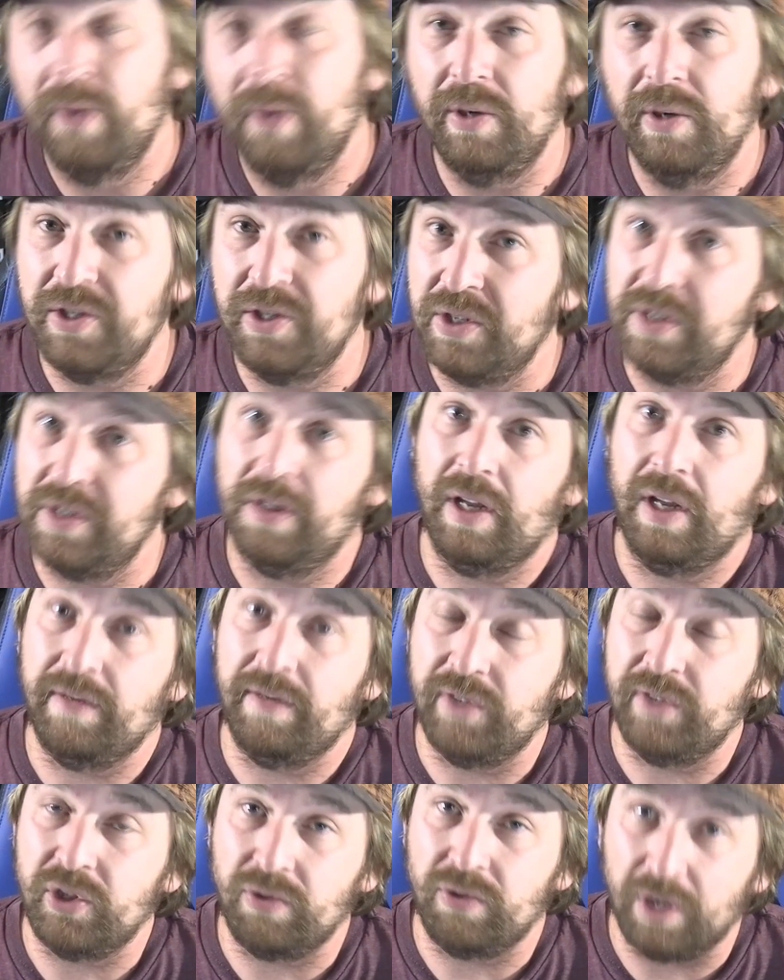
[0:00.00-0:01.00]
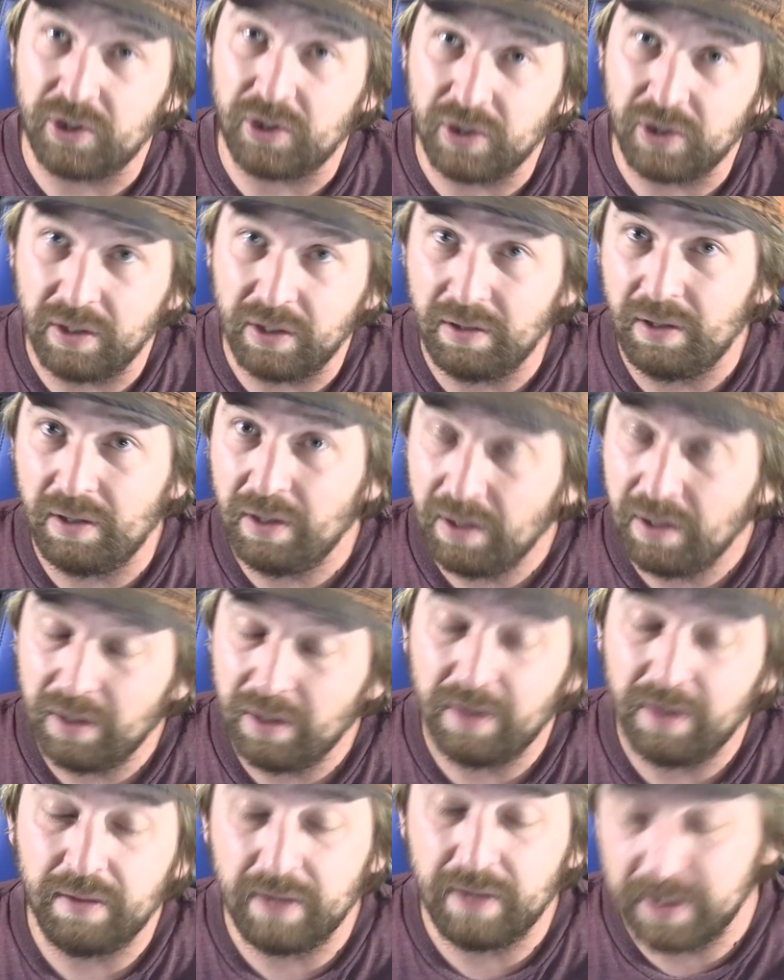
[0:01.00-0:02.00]
which is a lot of destruction.
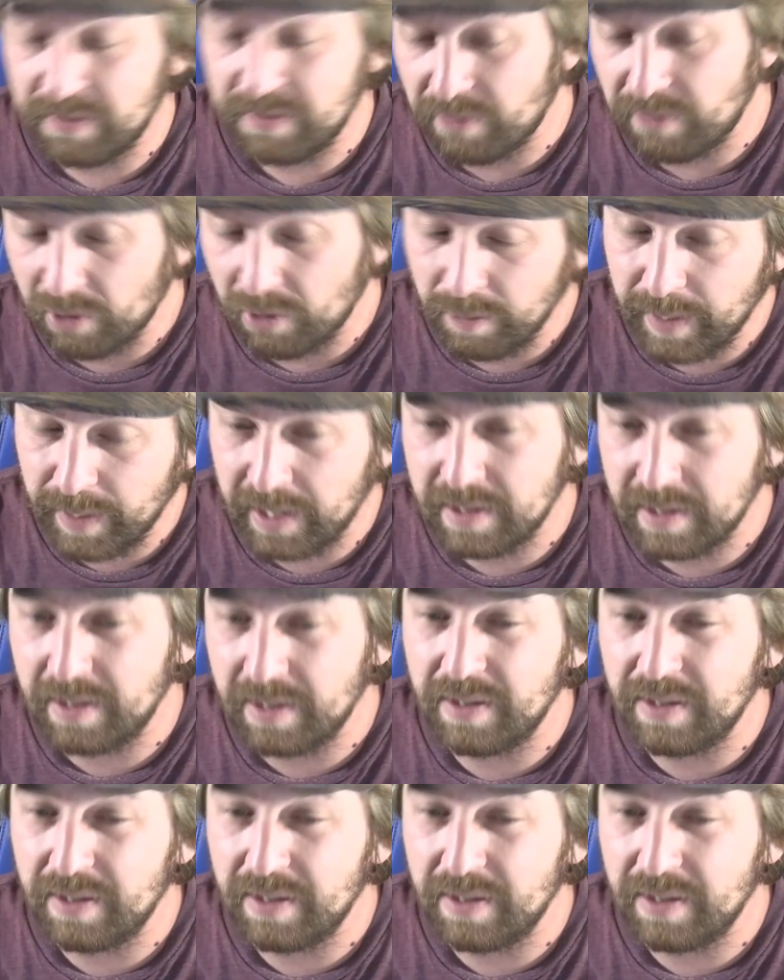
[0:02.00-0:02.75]
This format,